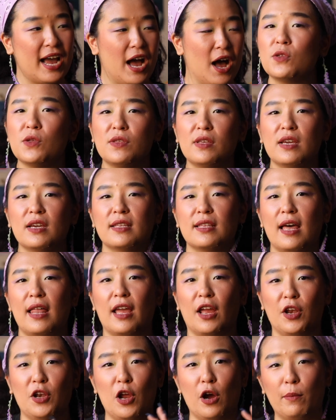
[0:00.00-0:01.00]
I also think that,
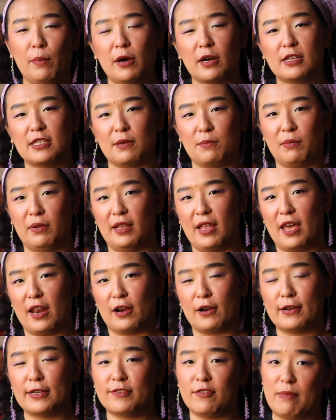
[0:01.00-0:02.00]
like, notebooks and
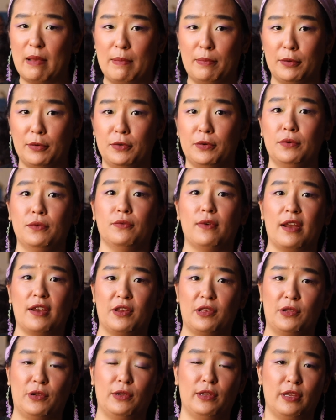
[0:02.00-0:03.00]
planners for people who
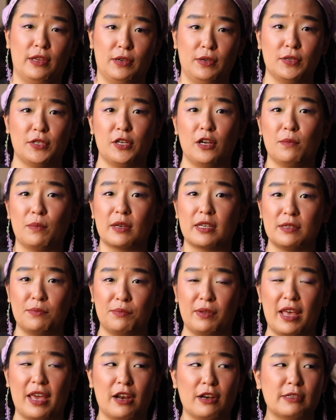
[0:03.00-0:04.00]
regularly use notebooks
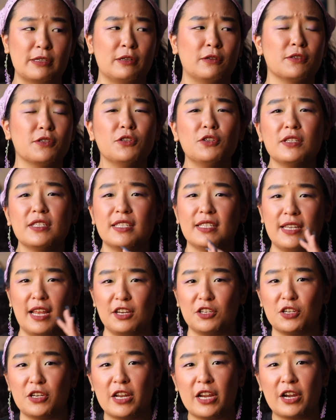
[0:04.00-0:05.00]
and planners, and also just
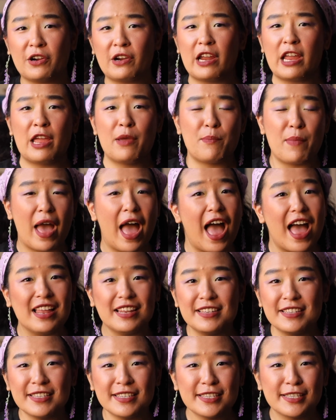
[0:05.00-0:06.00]
stationery,
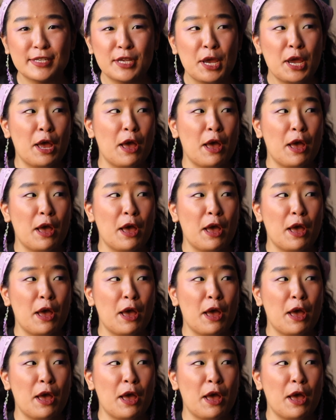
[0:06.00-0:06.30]
pens,